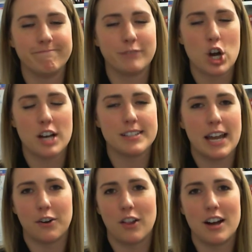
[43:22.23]
cause
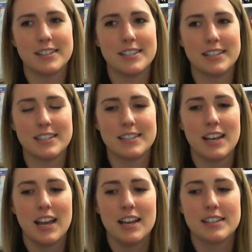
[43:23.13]
hair loss. It's
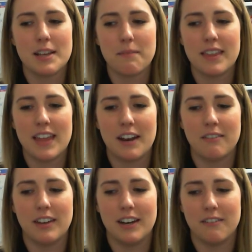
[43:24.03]
something that
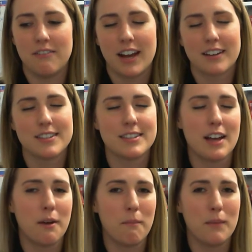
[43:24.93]
it affects
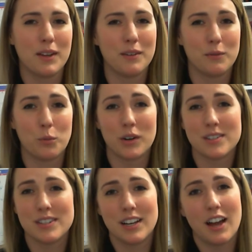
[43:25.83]
some
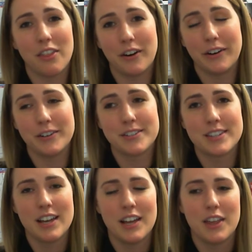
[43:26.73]
worse than others.
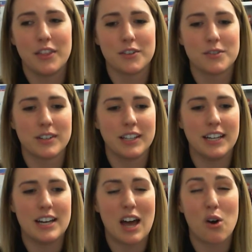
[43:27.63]
There's
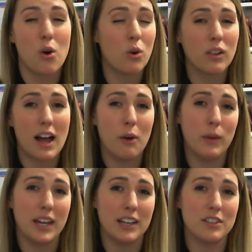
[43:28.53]
really not a whole lot
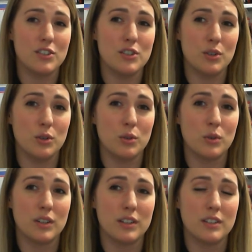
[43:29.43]
we can do,